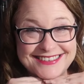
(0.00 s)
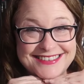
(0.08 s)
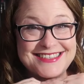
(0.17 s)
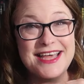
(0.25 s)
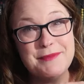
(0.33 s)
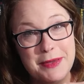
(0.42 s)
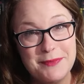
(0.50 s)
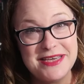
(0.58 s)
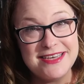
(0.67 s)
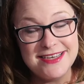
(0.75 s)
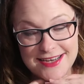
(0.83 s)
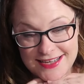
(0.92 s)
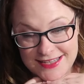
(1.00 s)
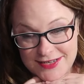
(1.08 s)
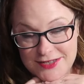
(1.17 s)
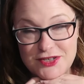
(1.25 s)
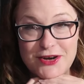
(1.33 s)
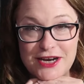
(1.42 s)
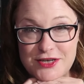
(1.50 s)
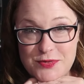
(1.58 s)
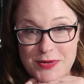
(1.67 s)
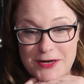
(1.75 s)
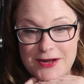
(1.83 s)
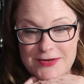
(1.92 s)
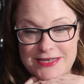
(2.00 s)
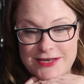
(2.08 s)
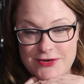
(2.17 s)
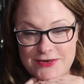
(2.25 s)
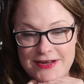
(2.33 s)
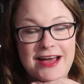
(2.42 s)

Does that make me a little deranged weirdo too?